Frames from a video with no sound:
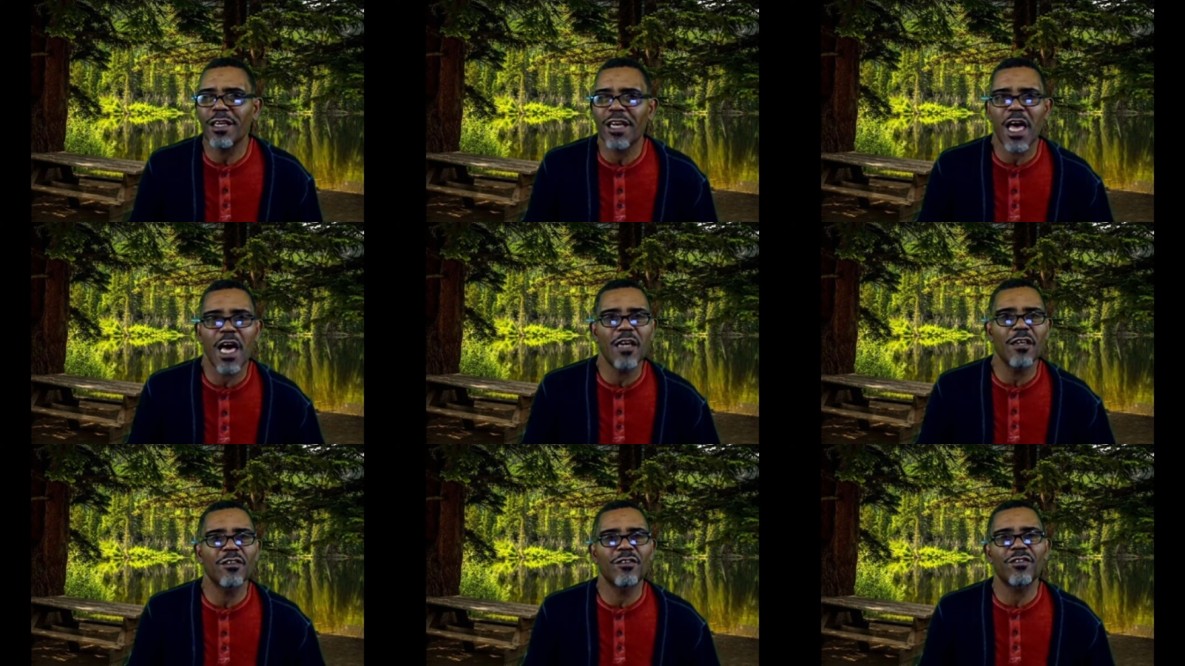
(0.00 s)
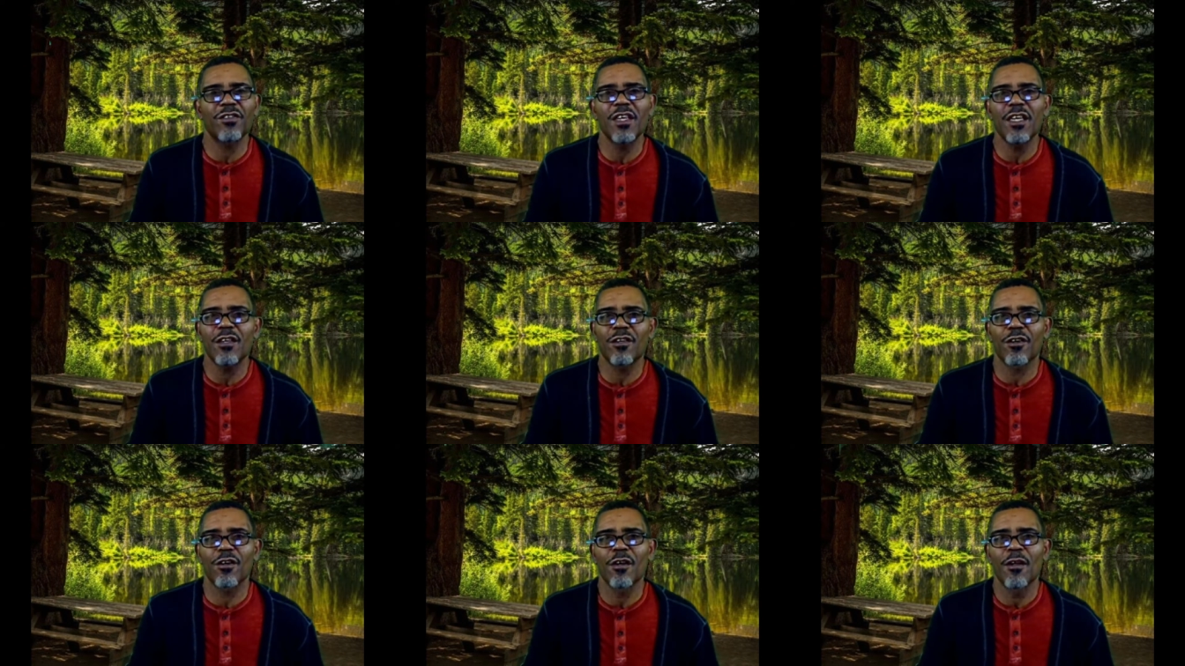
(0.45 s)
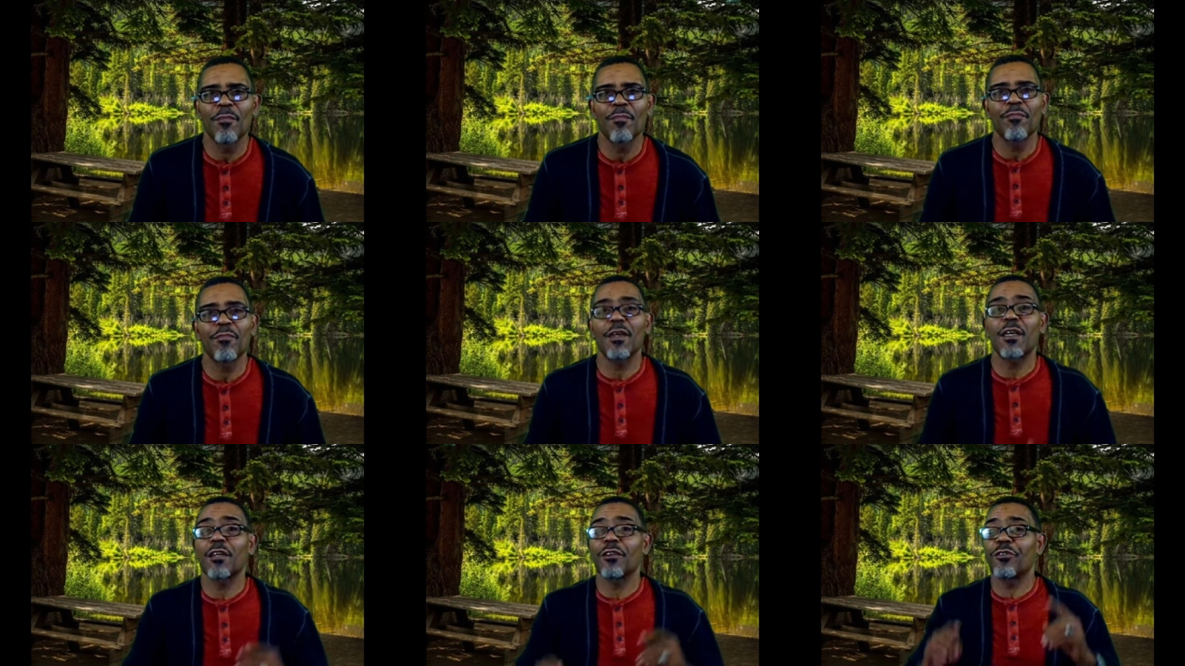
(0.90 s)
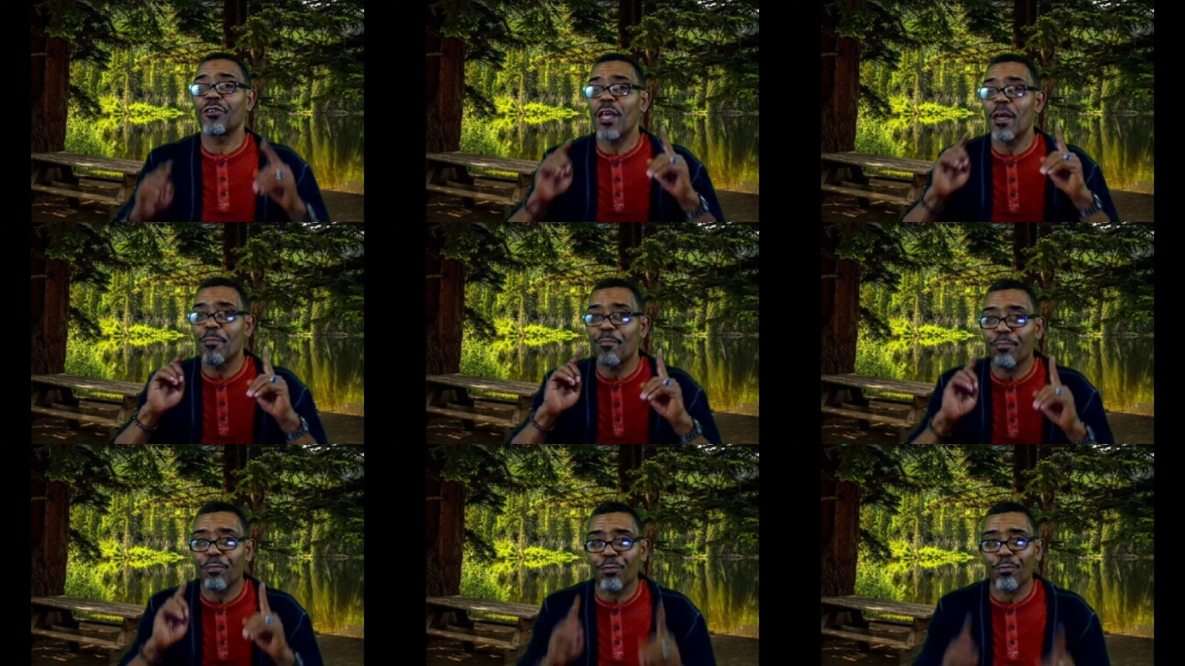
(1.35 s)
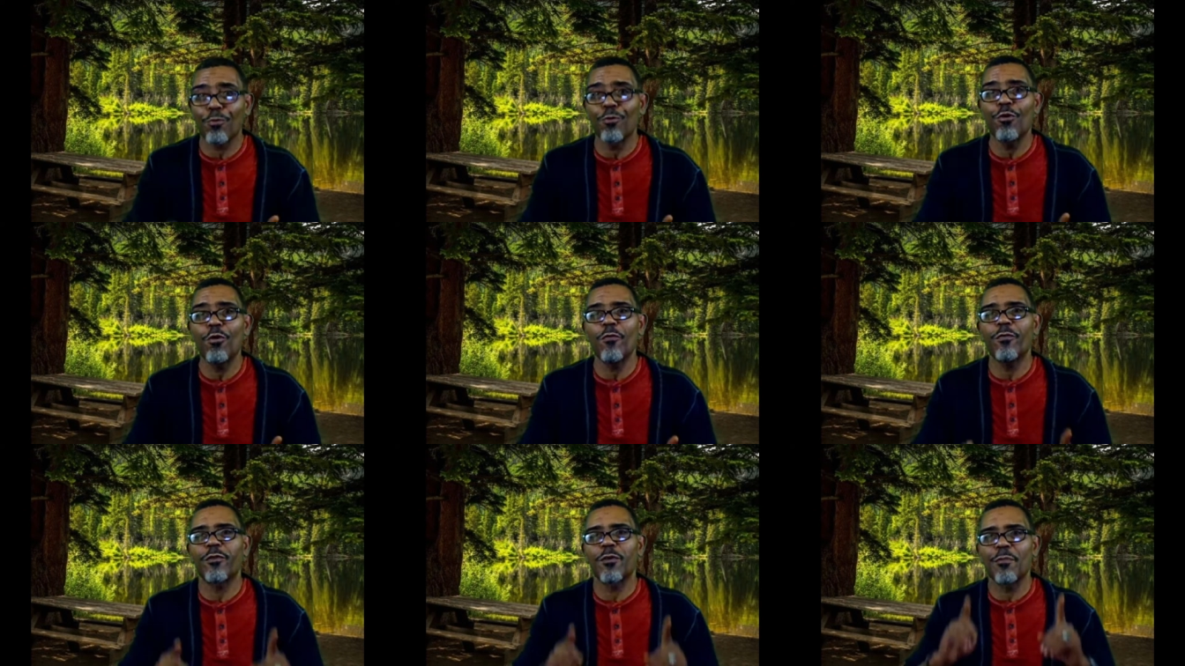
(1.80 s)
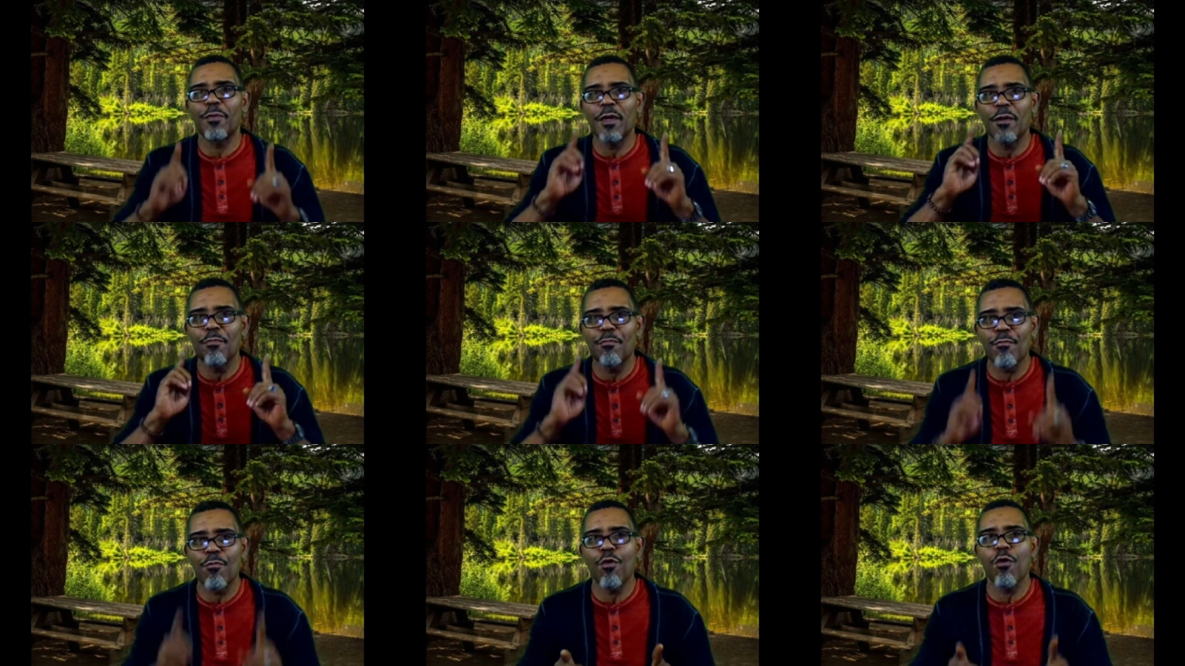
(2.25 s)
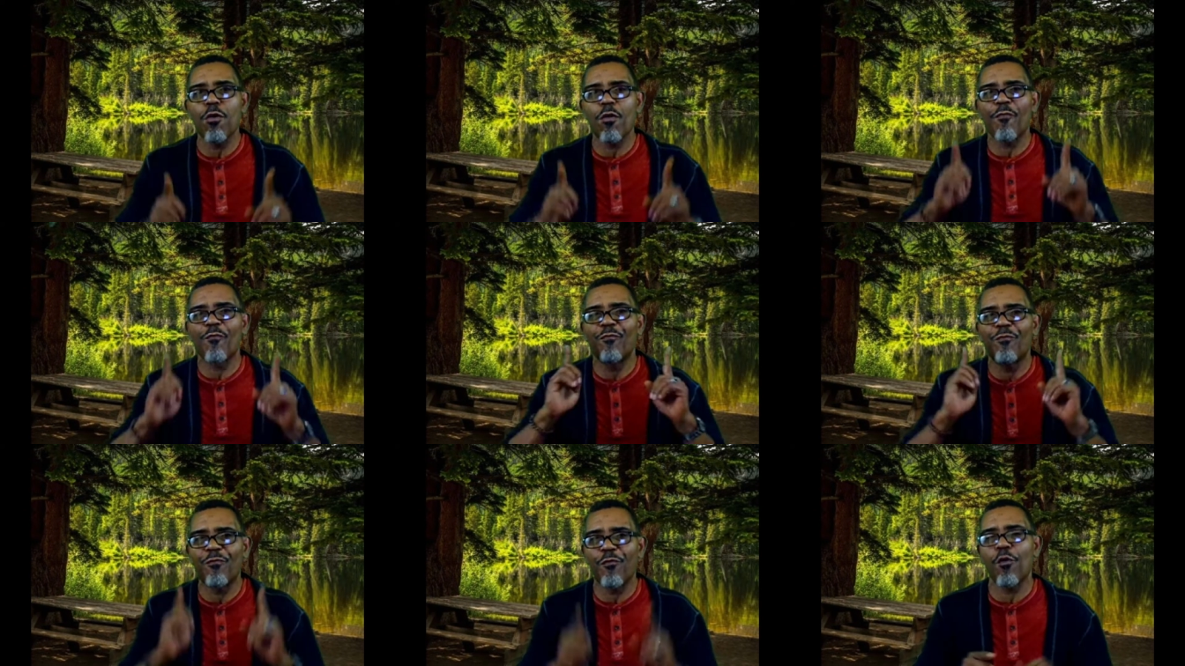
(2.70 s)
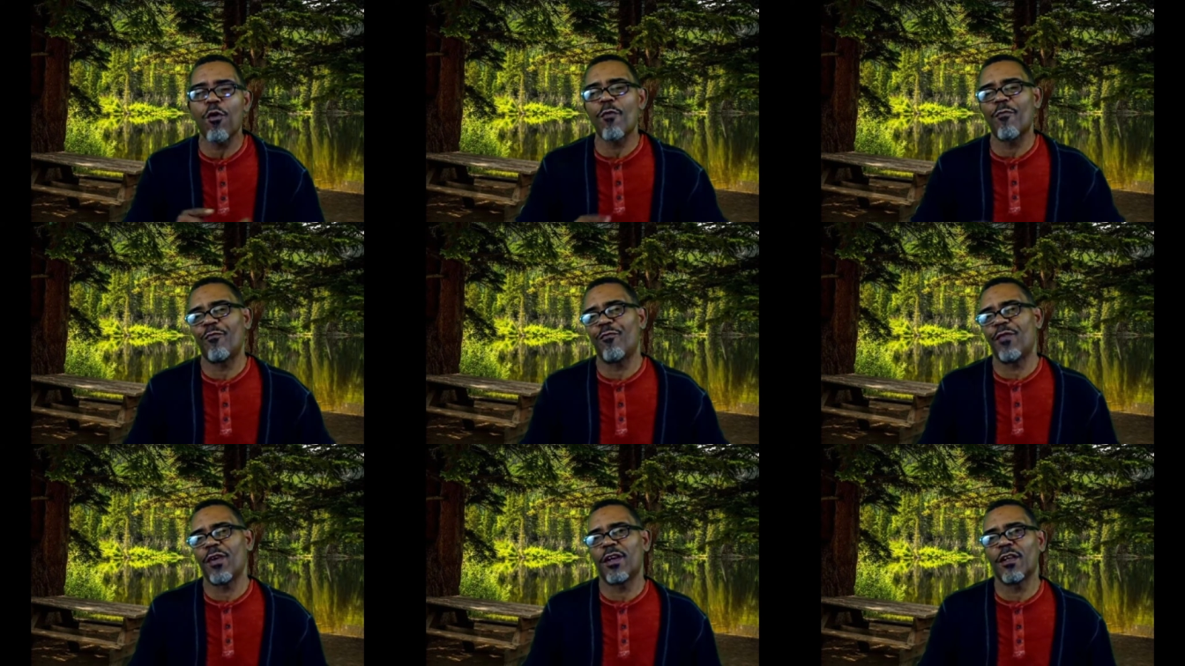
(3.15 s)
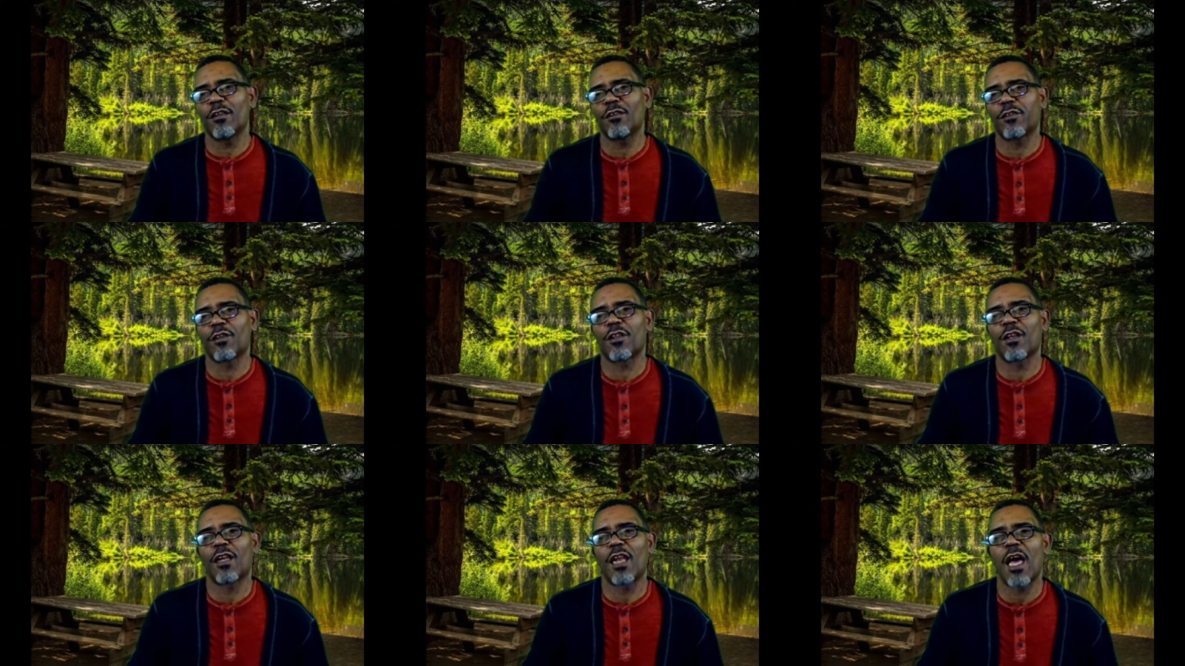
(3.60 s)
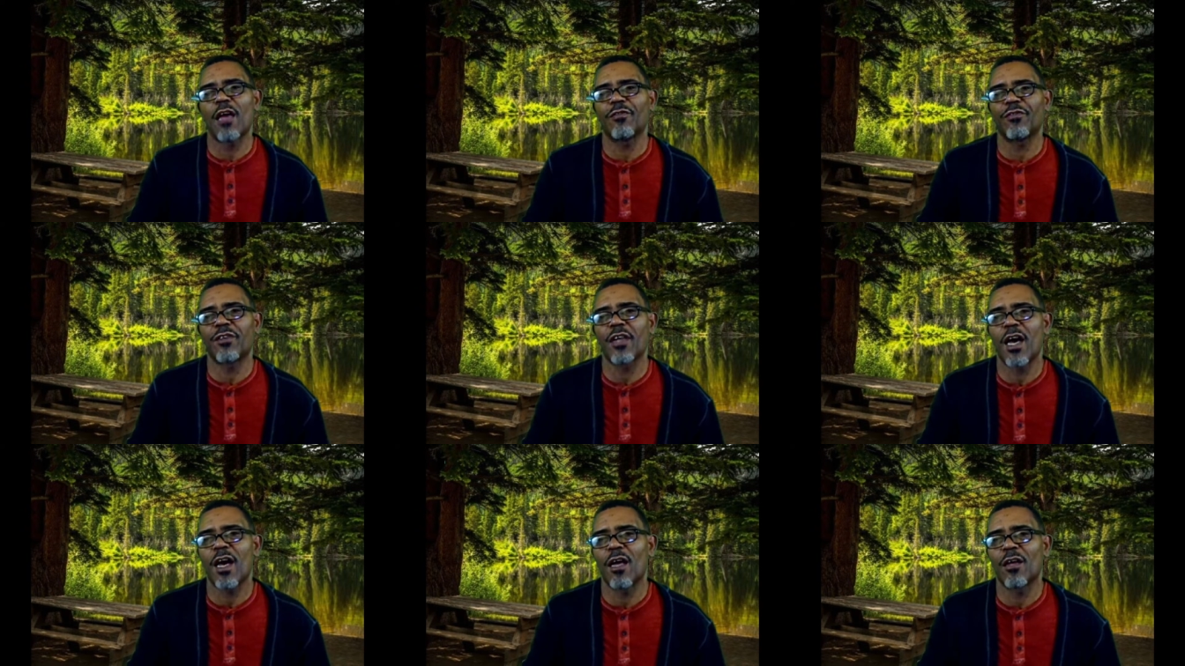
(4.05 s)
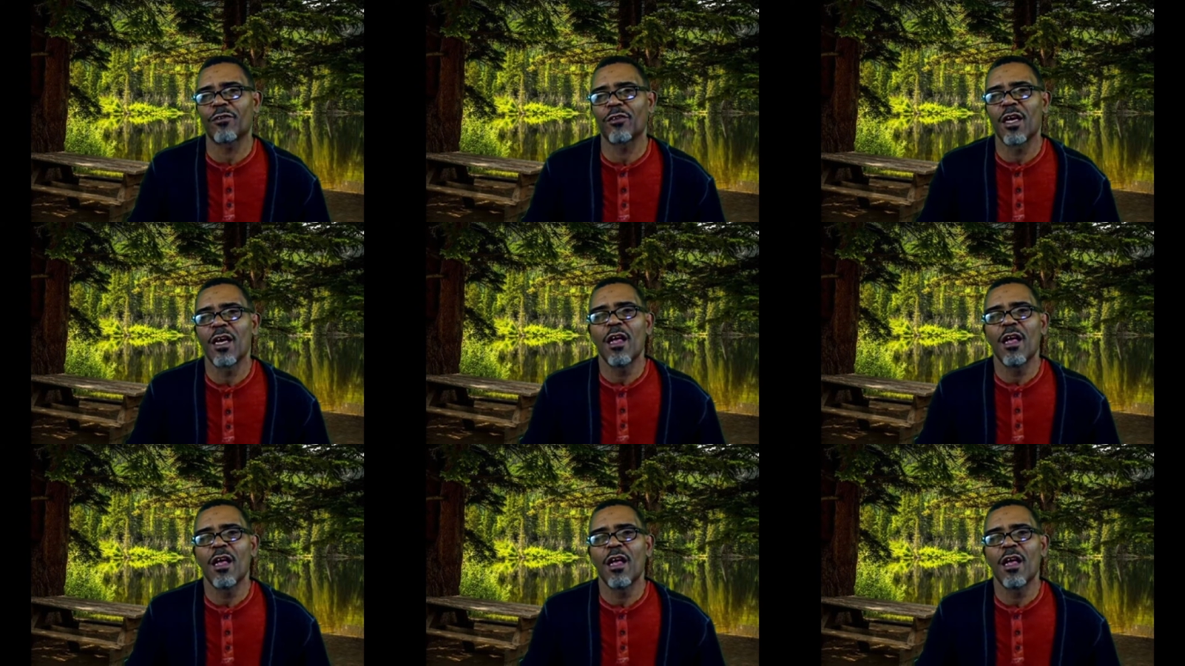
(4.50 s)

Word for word: line, and sinker because they prove to be more form fitting to the lifestyles